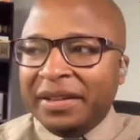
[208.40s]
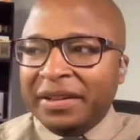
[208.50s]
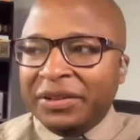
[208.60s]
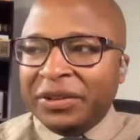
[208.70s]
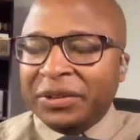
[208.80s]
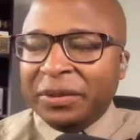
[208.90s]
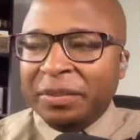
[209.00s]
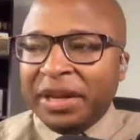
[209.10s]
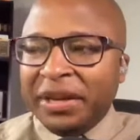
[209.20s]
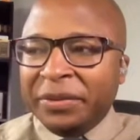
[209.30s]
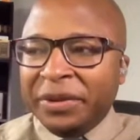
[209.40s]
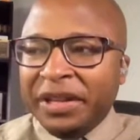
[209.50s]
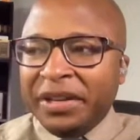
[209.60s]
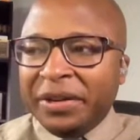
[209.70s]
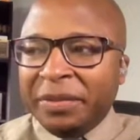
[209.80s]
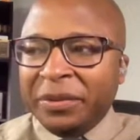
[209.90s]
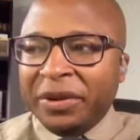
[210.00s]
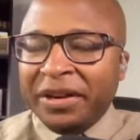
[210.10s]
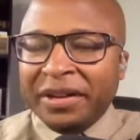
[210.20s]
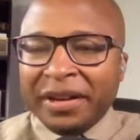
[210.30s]
And Sister Betty Reed, good
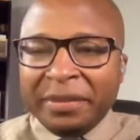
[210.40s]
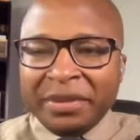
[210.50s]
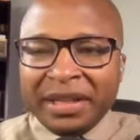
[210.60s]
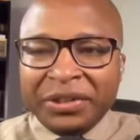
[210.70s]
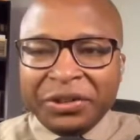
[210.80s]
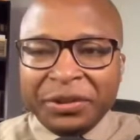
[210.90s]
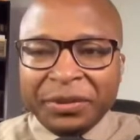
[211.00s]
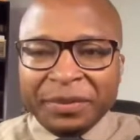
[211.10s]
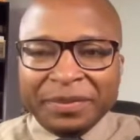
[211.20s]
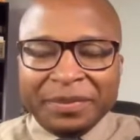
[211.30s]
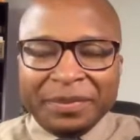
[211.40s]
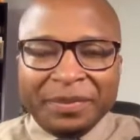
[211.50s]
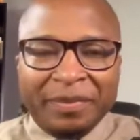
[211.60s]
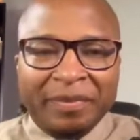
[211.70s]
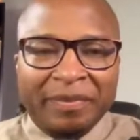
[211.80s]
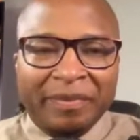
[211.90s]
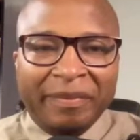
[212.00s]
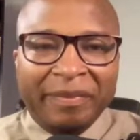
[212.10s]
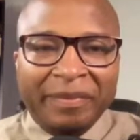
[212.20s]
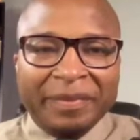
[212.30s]
morning and God bless you.
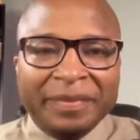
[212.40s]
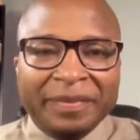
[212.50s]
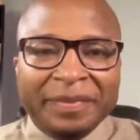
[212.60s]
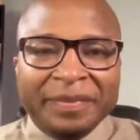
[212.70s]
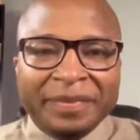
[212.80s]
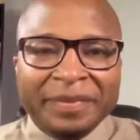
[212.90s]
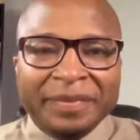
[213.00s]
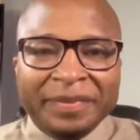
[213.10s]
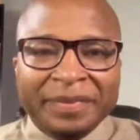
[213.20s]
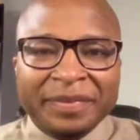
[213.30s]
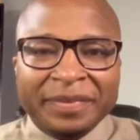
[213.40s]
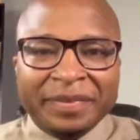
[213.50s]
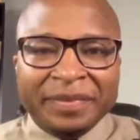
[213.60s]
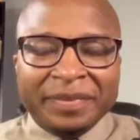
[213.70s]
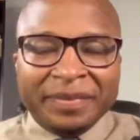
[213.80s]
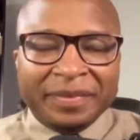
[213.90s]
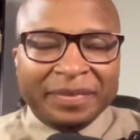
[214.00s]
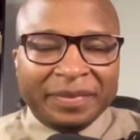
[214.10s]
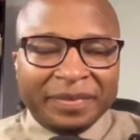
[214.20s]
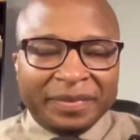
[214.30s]
Good morning, Pastor.
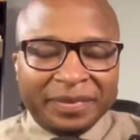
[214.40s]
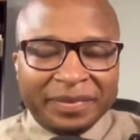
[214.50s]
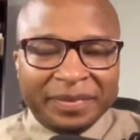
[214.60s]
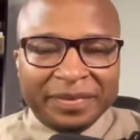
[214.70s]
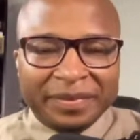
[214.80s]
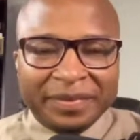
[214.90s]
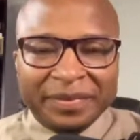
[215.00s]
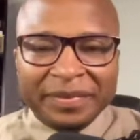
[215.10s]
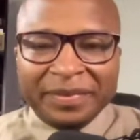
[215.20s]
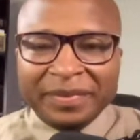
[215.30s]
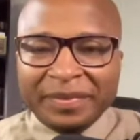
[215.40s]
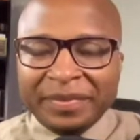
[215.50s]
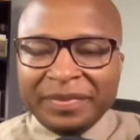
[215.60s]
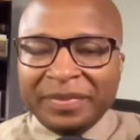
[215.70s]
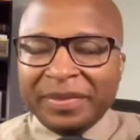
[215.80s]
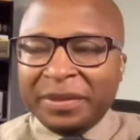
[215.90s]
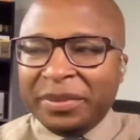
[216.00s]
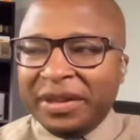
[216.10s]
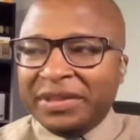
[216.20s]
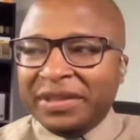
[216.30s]
God bless you and your family.
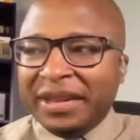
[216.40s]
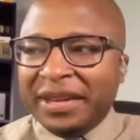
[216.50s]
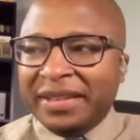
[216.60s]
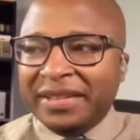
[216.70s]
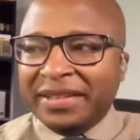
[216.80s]
Praise and God.